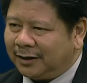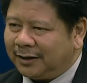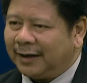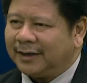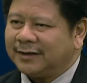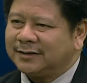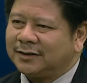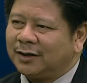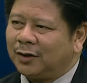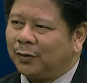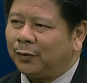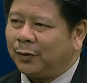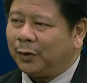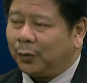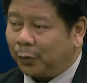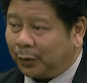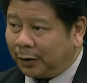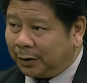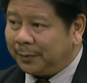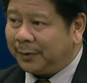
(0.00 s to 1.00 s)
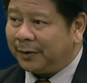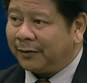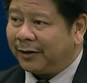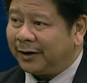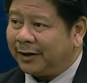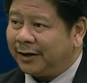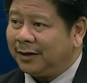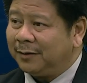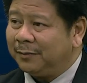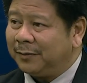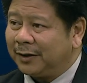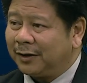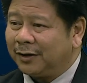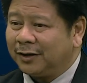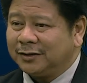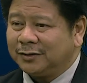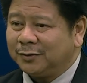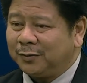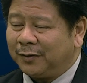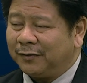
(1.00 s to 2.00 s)
Yes, we will be ready,
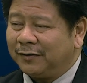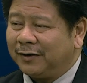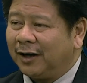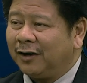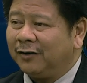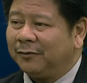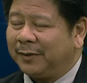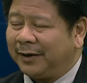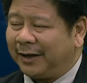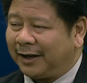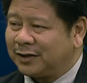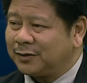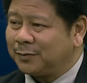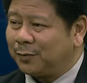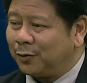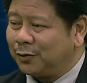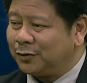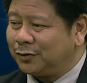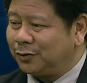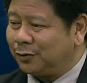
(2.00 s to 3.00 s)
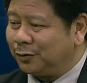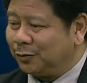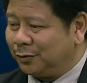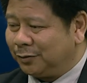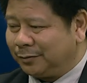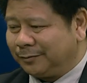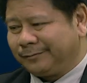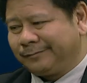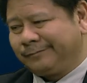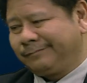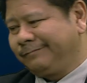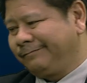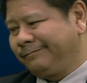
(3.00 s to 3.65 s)
because we've now been exposed to